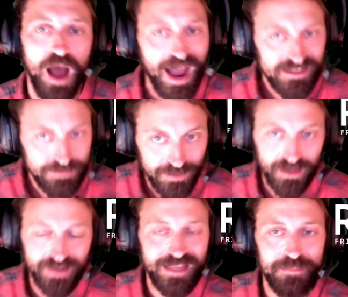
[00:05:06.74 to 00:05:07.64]
I spent a
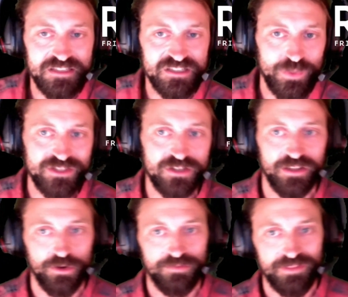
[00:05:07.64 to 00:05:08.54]
lot of time in
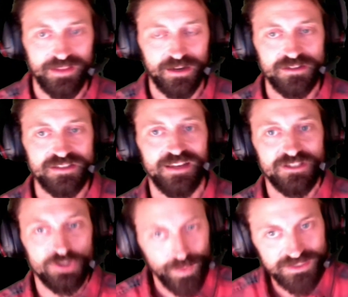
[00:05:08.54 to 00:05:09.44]
Switzerland over the years, and in
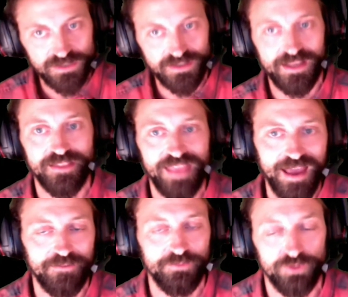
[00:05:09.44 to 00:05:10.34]
Switzerland, they
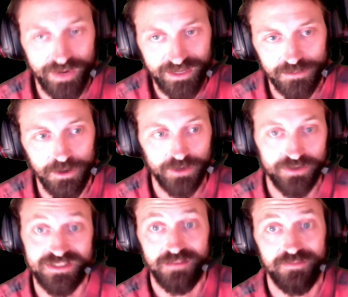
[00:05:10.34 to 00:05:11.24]
have direct
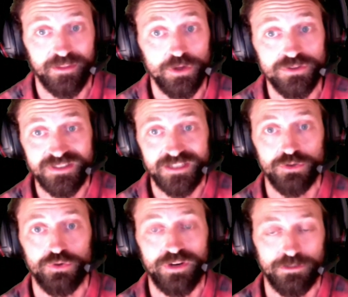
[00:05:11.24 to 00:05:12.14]
democracy, the closest thing
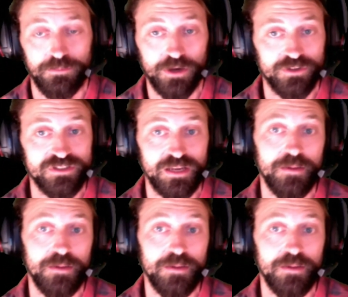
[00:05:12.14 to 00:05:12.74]
to direct democracy.